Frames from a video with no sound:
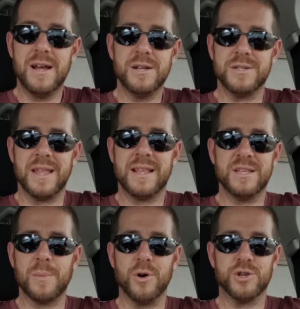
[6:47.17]
She thinks
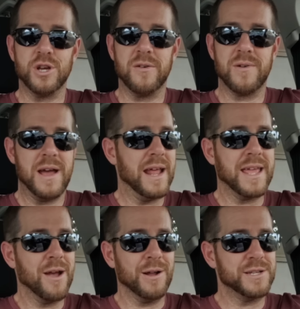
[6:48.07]
he's a pushover, and I
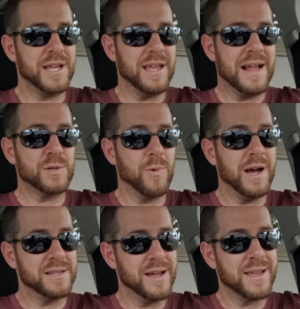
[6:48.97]
guarantee you that's
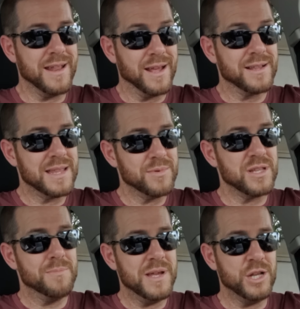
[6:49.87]
why he's not getting
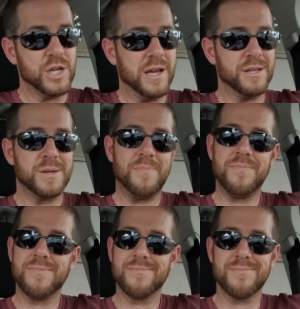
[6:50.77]
unlimited BJs,
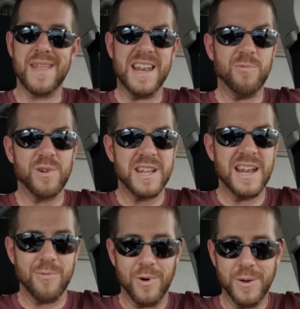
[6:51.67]
and he wouldn't
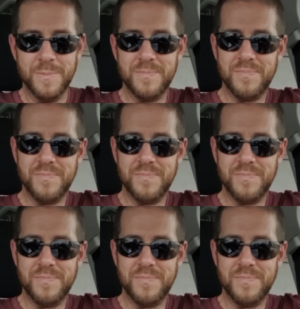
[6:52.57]
anyway.